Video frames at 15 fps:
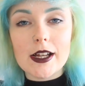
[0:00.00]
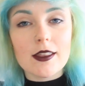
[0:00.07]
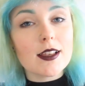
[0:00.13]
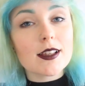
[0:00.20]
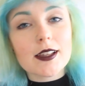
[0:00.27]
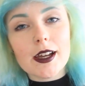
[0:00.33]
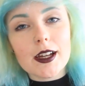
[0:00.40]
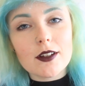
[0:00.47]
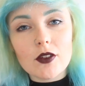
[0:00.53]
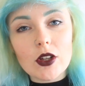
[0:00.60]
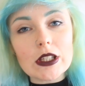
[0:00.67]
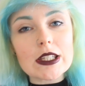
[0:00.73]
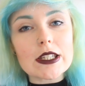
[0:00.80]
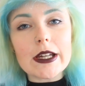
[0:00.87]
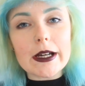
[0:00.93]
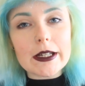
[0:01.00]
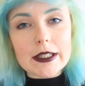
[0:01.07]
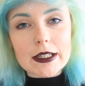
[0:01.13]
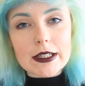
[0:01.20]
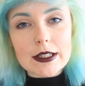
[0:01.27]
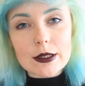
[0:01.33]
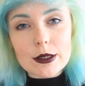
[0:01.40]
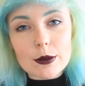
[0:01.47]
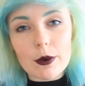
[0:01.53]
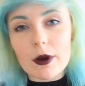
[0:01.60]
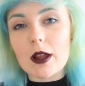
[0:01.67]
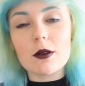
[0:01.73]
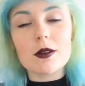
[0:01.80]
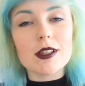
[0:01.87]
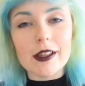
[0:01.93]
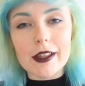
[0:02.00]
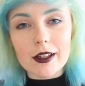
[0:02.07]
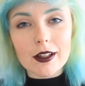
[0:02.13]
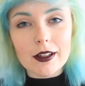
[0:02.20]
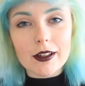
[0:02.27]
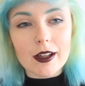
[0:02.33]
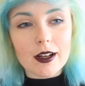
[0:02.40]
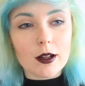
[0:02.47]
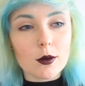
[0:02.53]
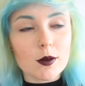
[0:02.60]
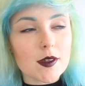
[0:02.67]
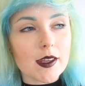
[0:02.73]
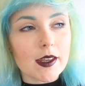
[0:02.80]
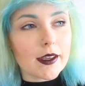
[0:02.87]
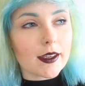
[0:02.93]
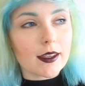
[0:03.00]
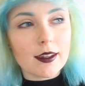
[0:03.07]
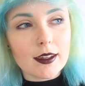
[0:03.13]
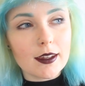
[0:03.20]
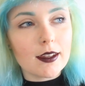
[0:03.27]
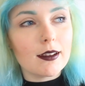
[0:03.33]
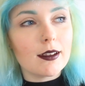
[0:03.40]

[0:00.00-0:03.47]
this kind of all started when I was little and I was like,